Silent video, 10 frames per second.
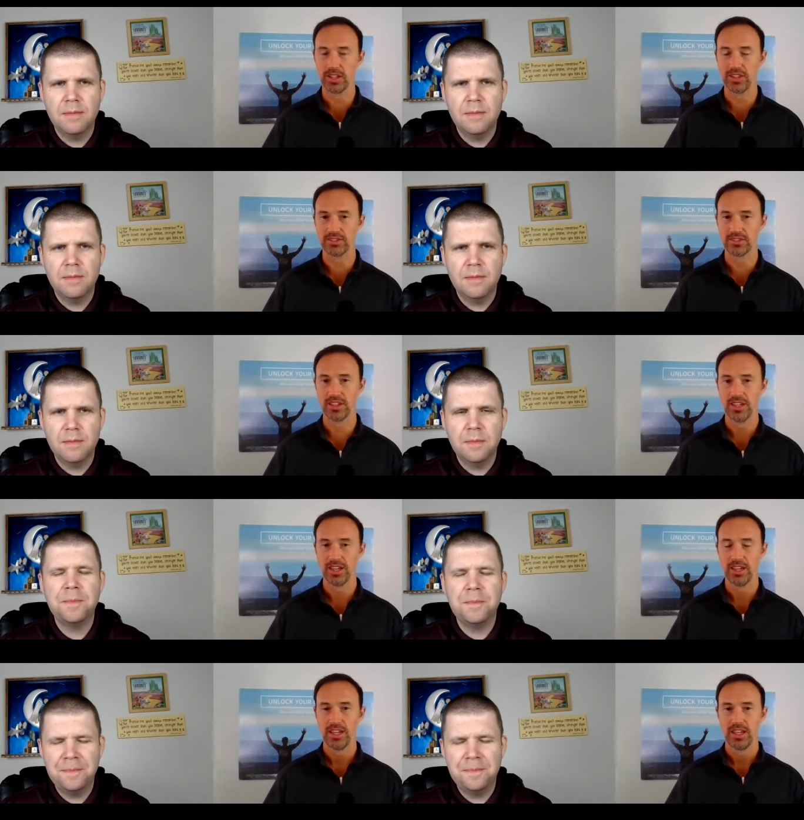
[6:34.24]
Speaker 1: of this?
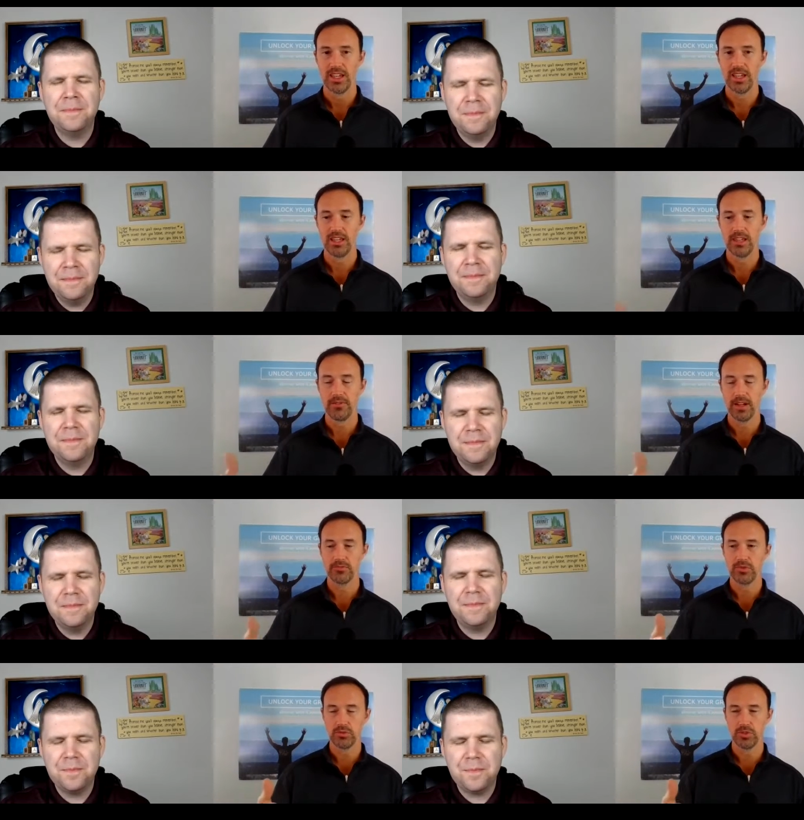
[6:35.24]
And if
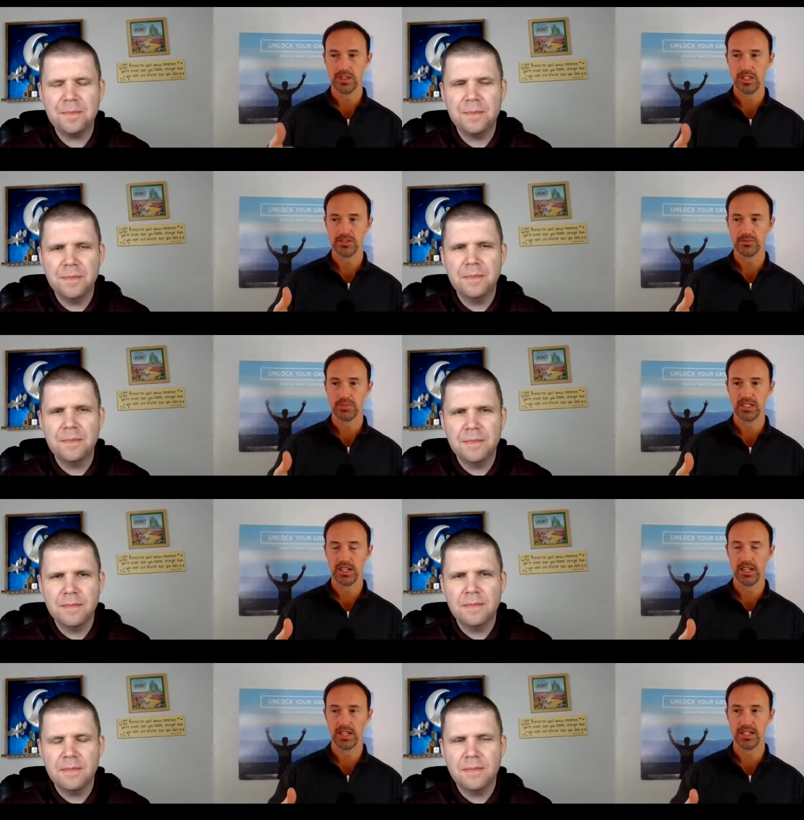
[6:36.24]
I'm doing this
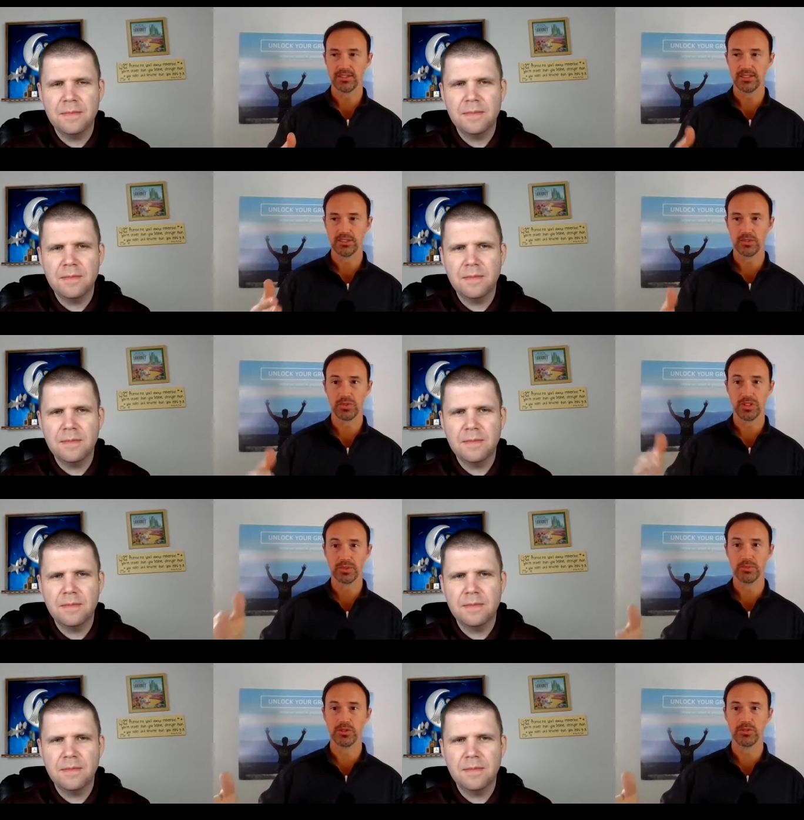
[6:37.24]
because this is what
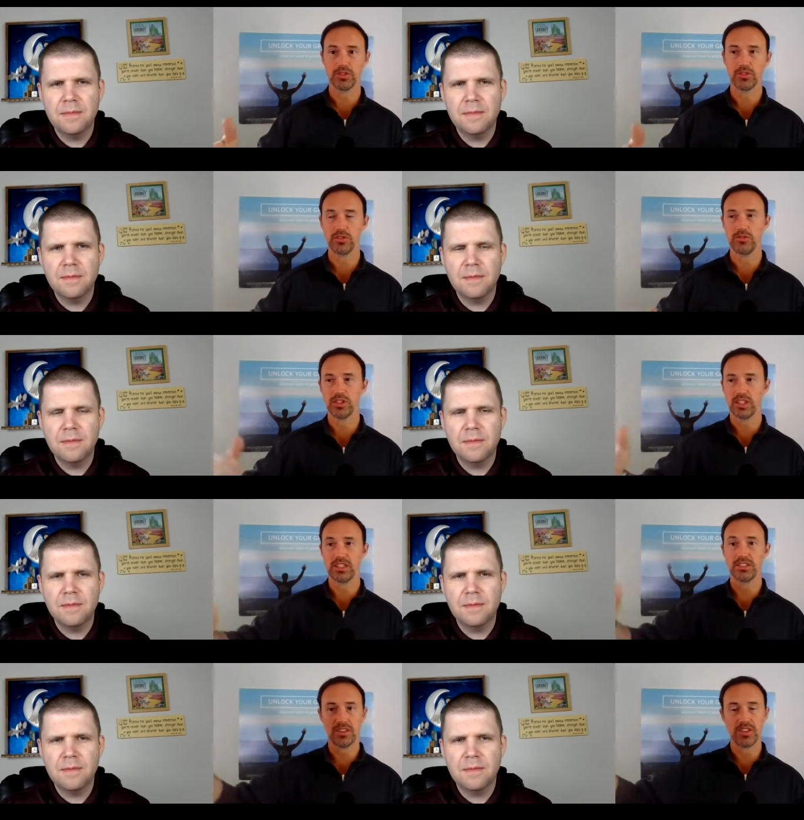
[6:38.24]
I'm supposed to do to
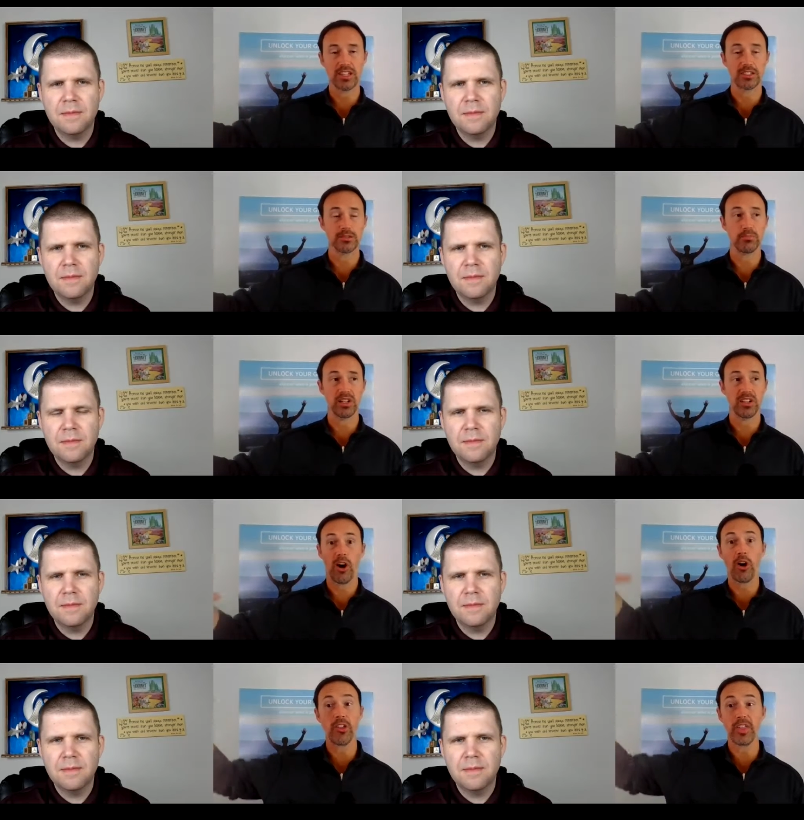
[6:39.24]
get to this,
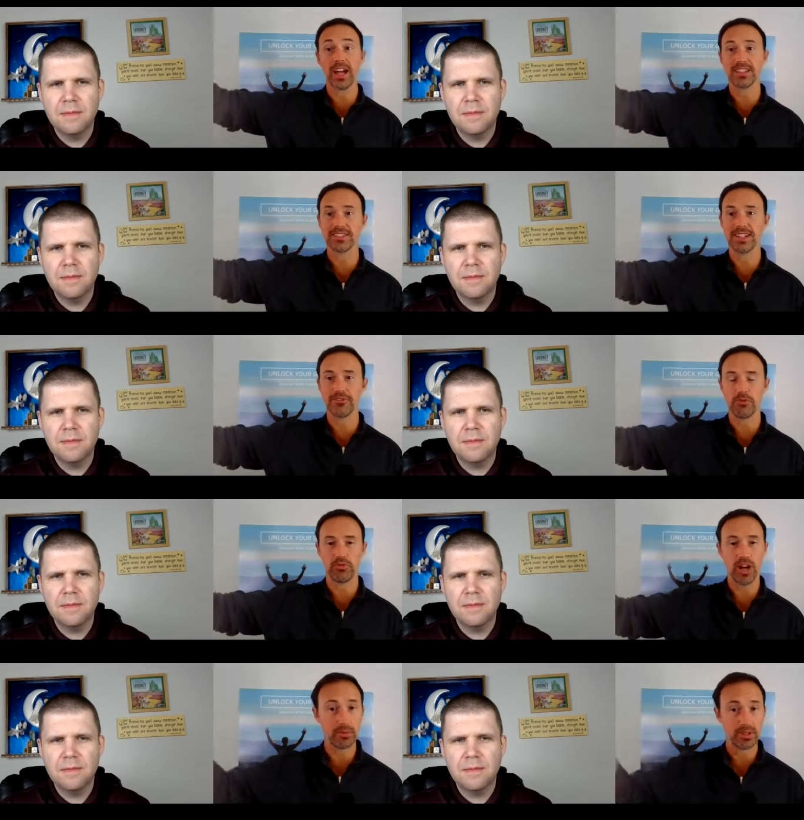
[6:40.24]
but all that's not even
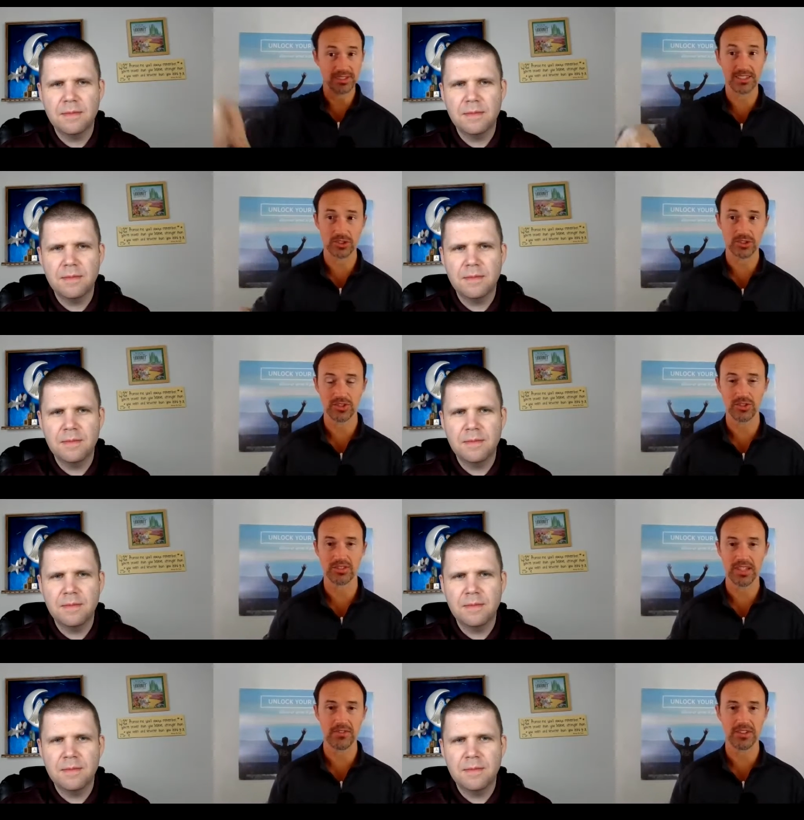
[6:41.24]
promised, as you see or
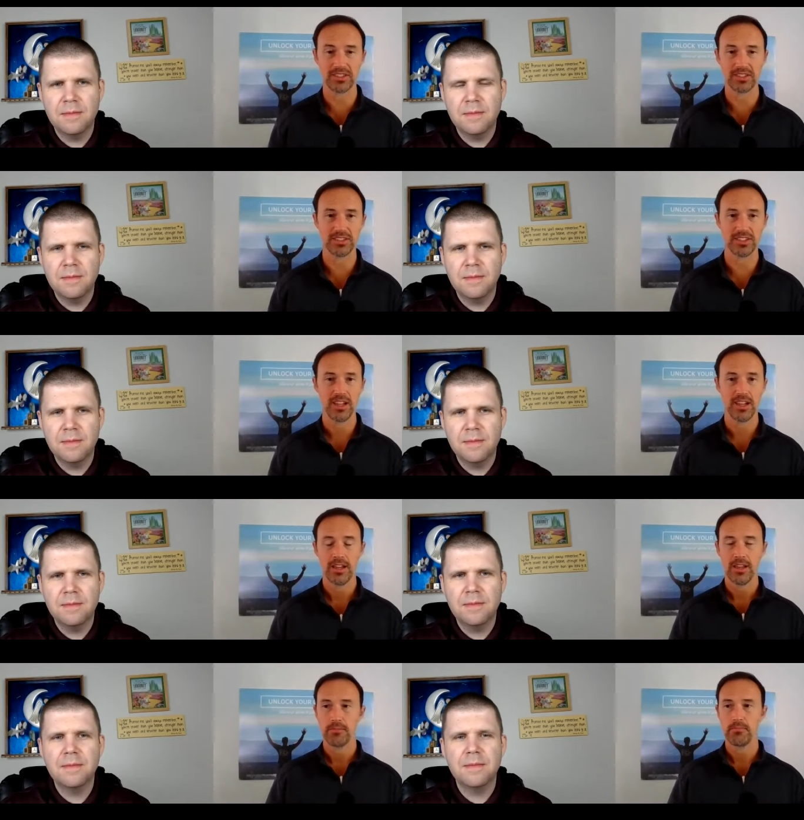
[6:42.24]
as evidenced,
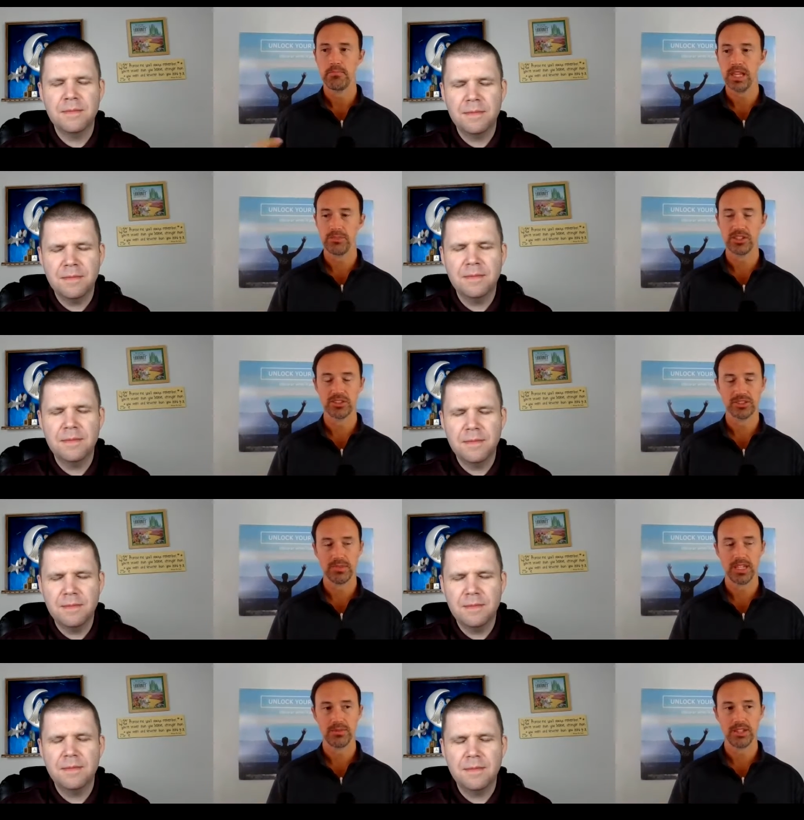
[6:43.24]
maybe, just
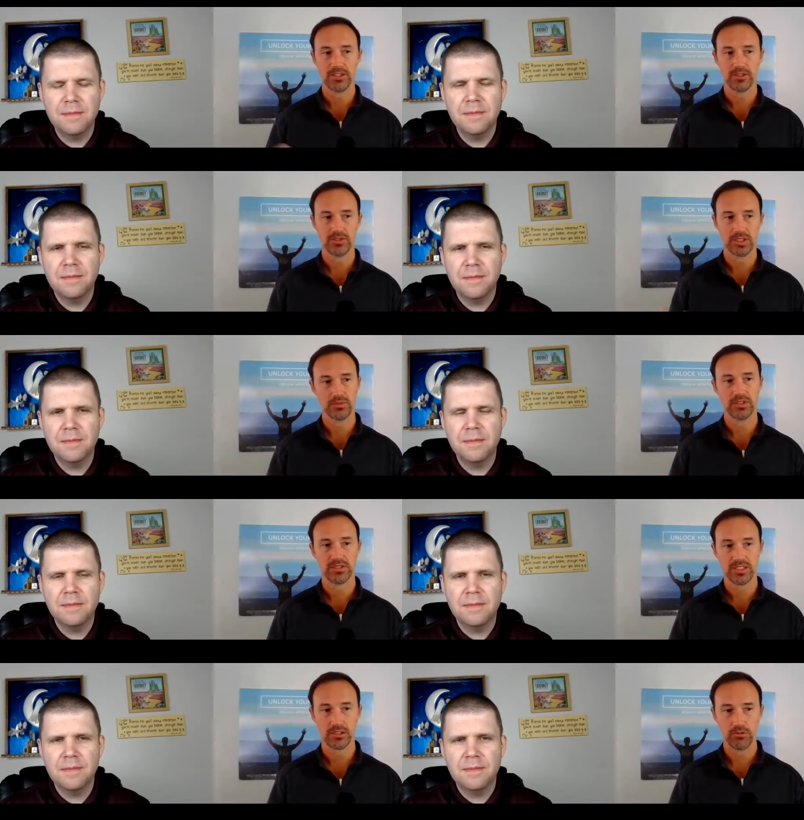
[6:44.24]
maybe, that there's someone
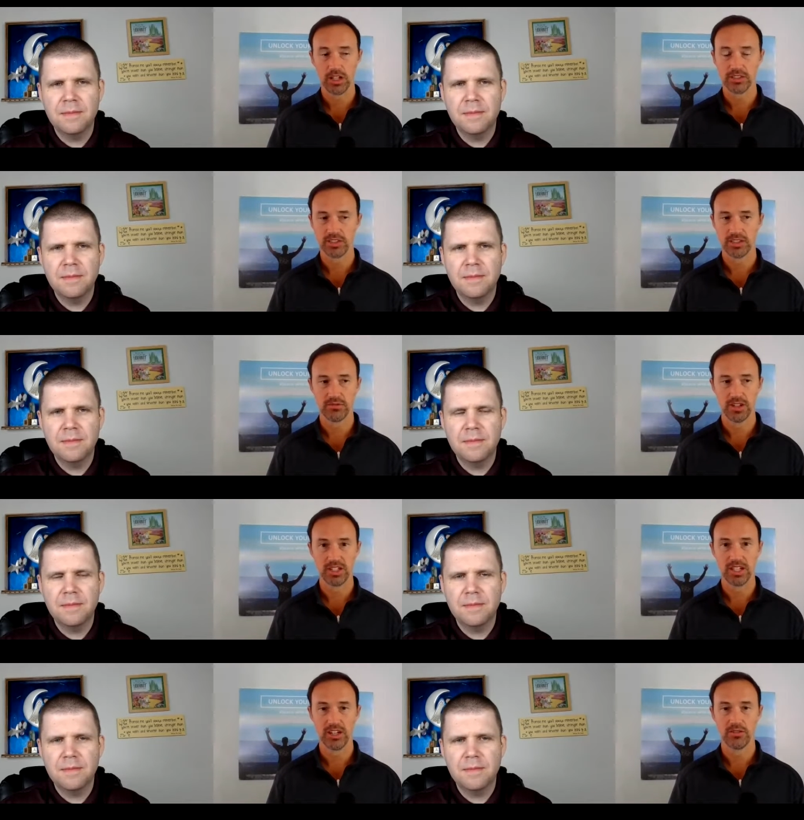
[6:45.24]
watching
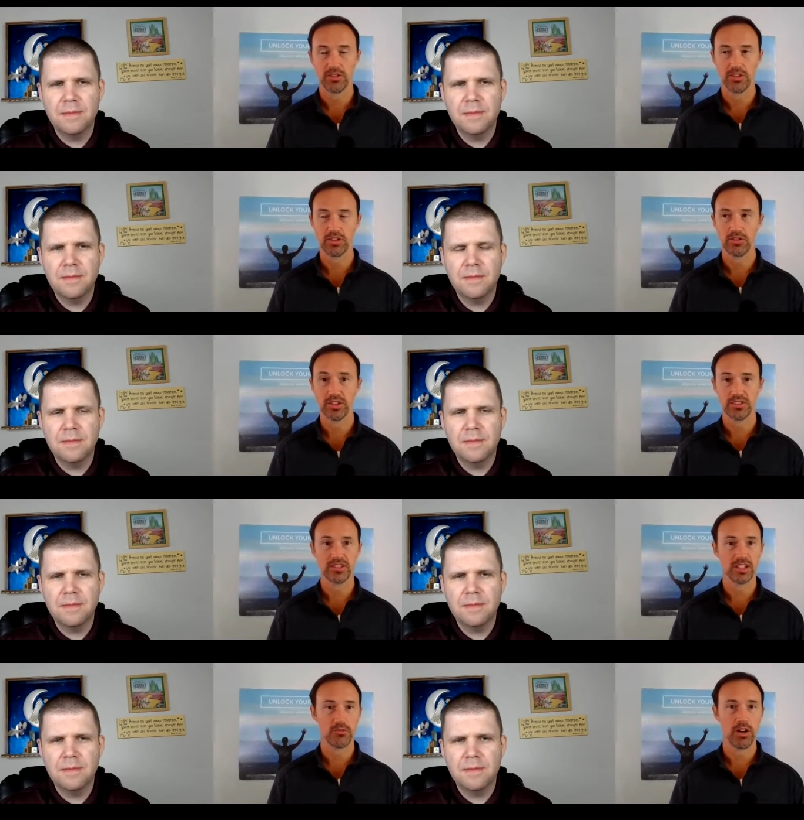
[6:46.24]
right now, or
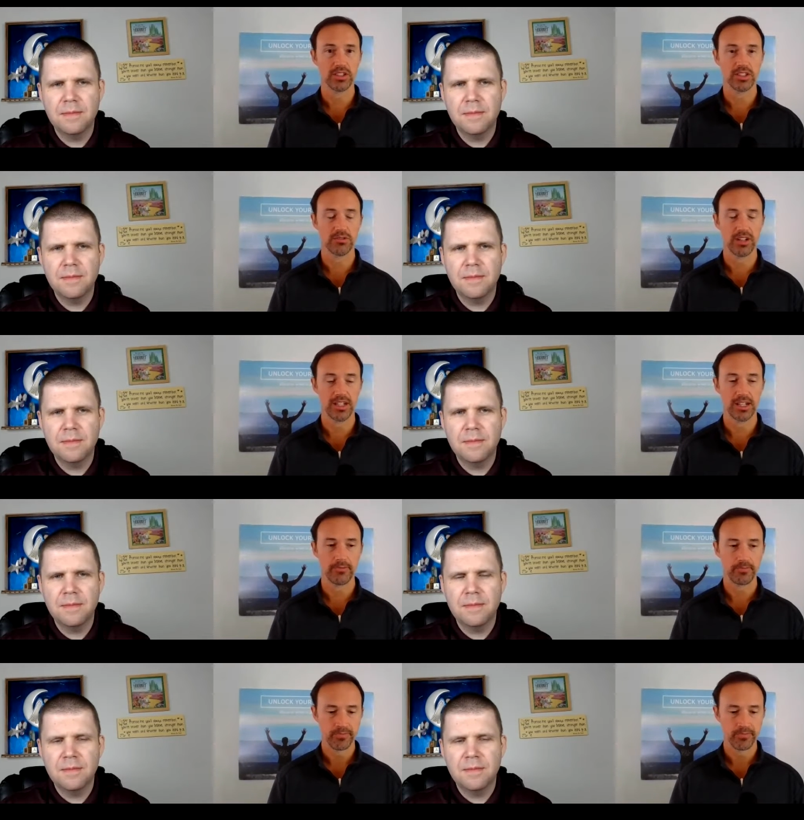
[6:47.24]
listening and watching right now,